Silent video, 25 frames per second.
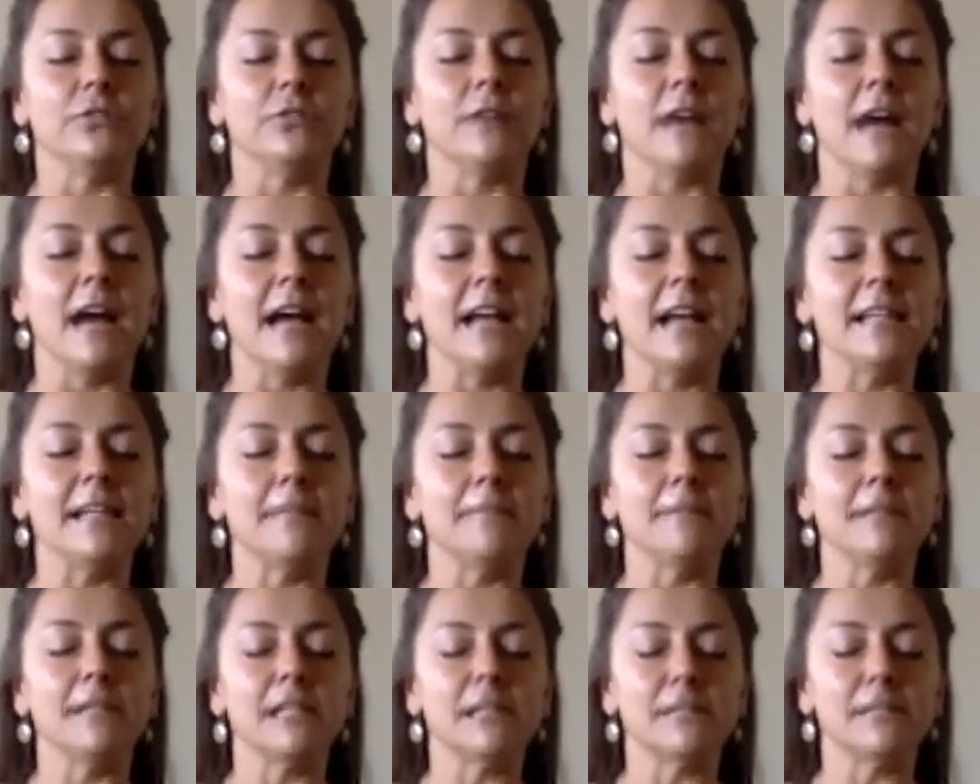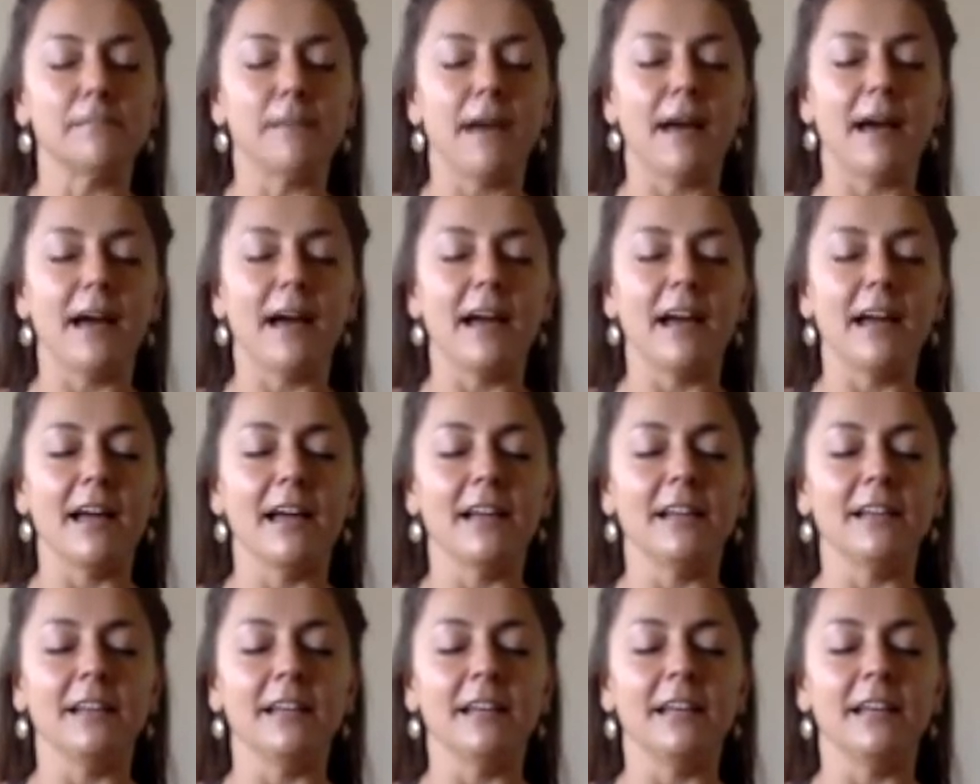rise up the
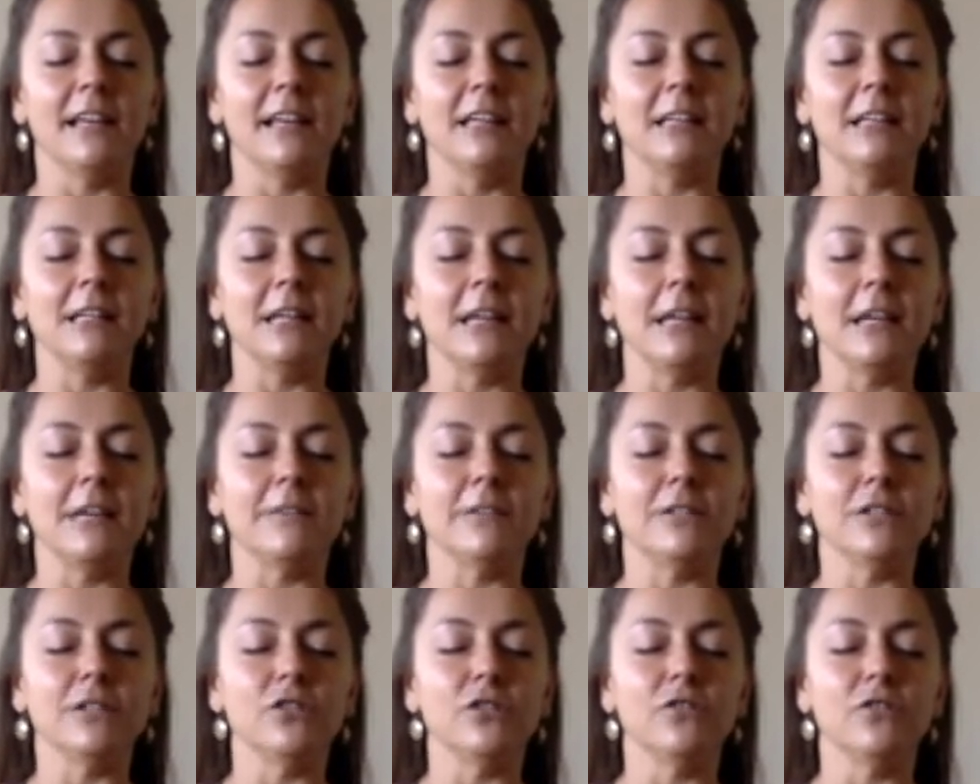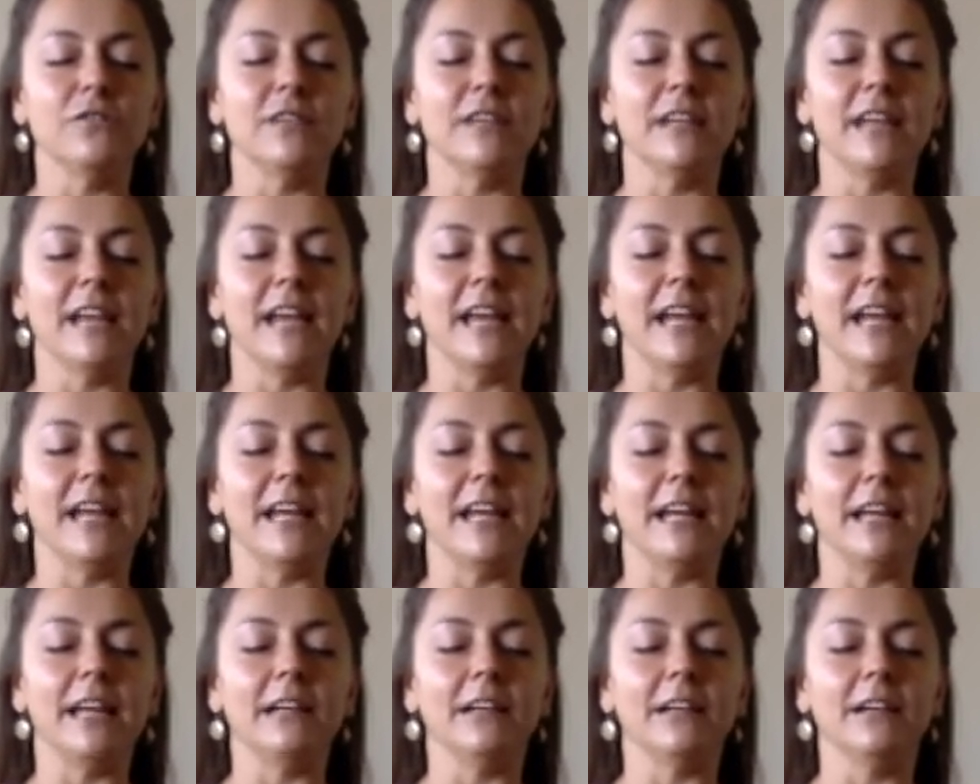spine, healing,
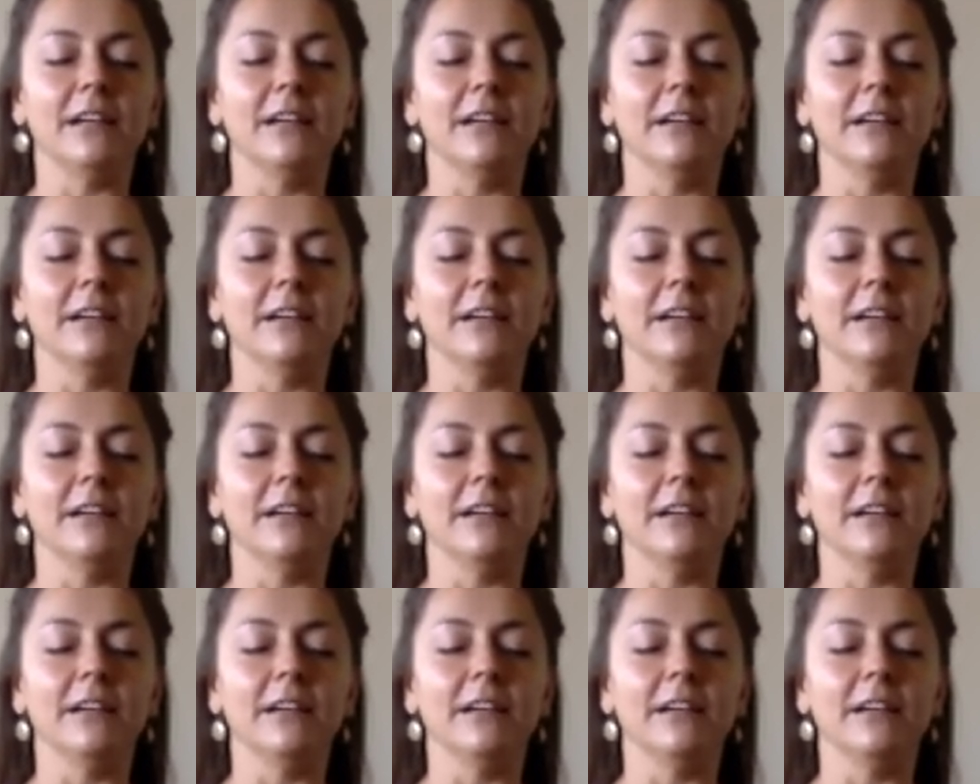rejuvenating